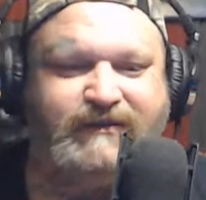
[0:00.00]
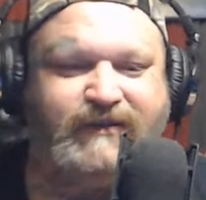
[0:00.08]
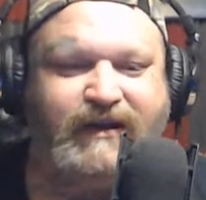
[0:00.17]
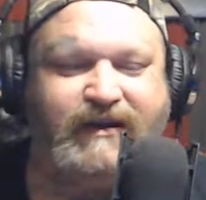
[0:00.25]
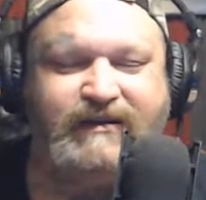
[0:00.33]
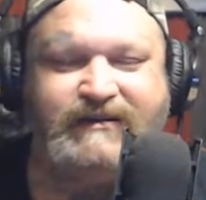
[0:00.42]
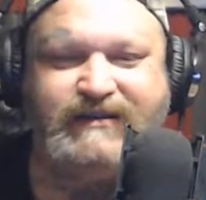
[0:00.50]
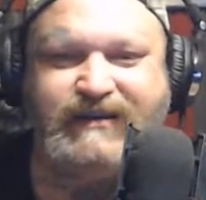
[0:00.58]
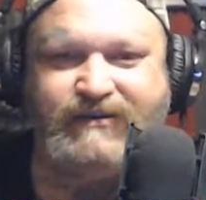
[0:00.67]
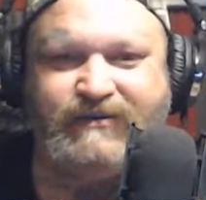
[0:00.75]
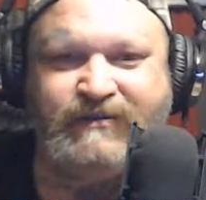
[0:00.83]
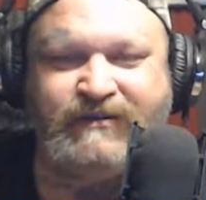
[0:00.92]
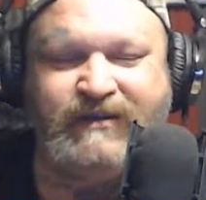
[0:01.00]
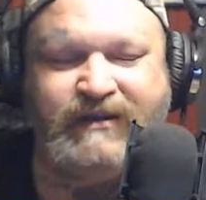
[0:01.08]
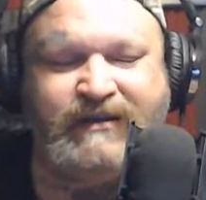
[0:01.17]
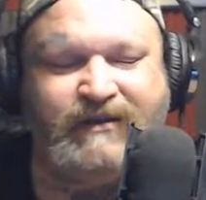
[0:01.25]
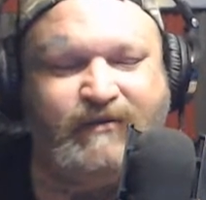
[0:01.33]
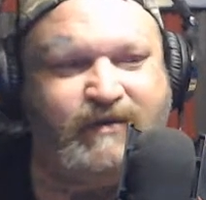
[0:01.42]
this uh, deal
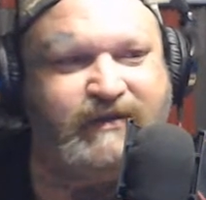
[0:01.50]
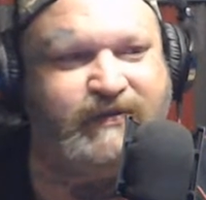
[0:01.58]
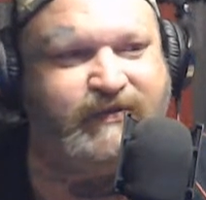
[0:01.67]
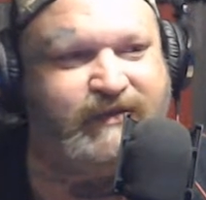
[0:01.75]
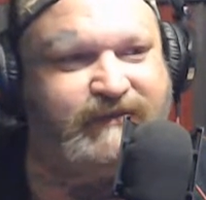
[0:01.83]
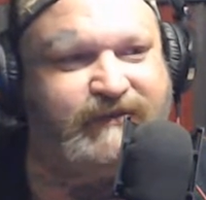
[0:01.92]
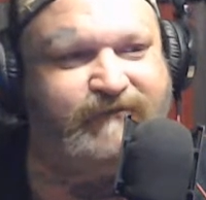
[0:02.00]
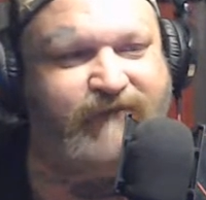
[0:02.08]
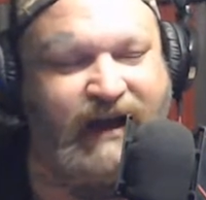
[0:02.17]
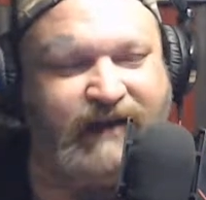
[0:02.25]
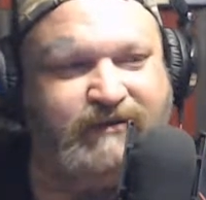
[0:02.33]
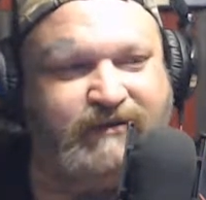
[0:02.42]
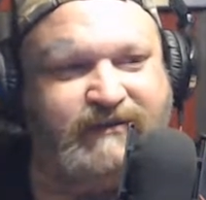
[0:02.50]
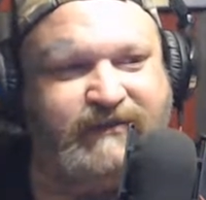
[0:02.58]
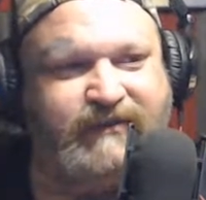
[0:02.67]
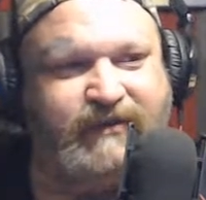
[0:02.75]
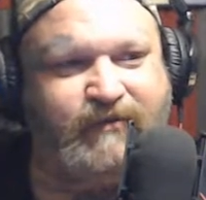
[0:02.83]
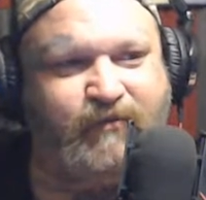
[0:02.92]
with this
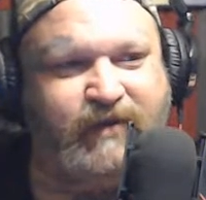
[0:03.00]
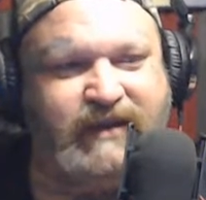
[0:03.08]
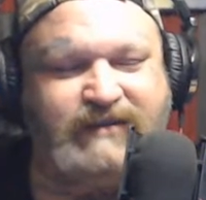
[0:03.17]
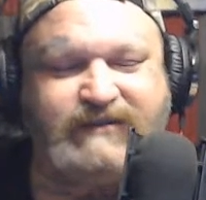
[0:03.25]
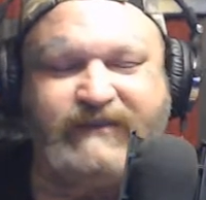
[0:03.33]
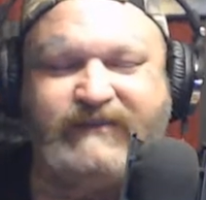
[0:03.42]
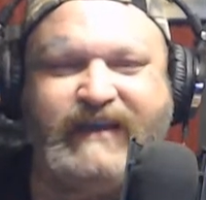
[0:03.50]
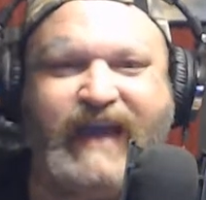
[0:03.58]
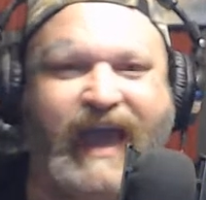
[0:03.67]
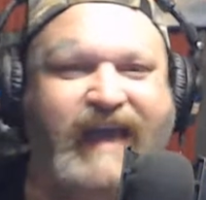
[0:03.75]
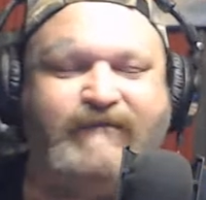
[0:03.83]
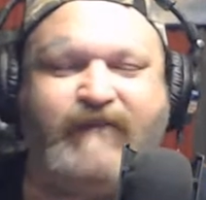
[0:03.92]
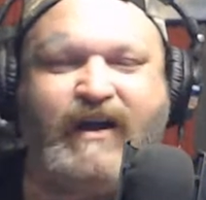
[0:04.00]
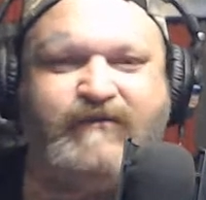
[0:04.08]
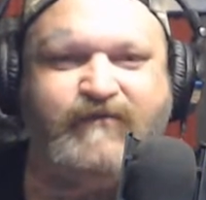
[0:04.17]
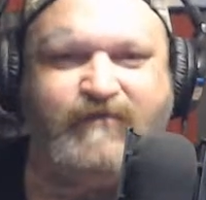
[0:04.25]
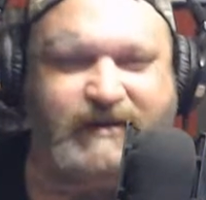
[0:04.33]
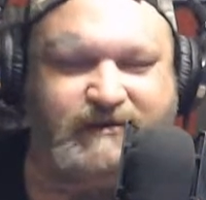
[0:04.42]
virus we just gave our
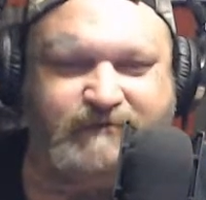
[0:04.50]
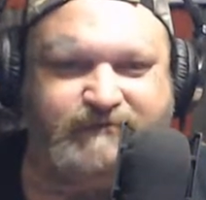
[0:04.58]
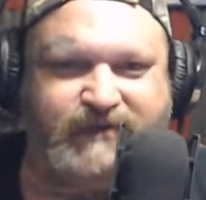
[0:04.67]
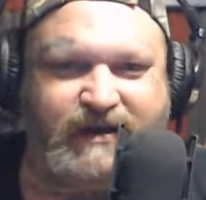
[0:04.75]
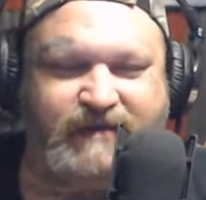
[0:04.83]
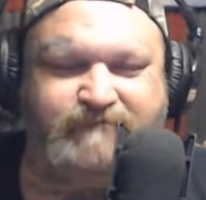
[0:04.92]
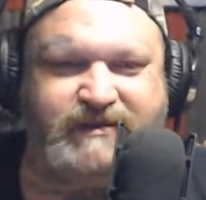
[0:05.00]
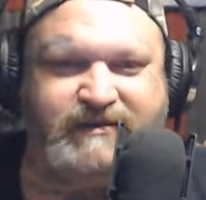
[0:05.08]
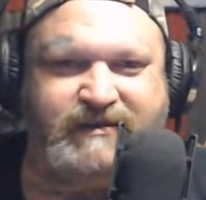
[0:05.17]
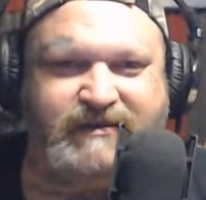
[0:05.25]
freedoms up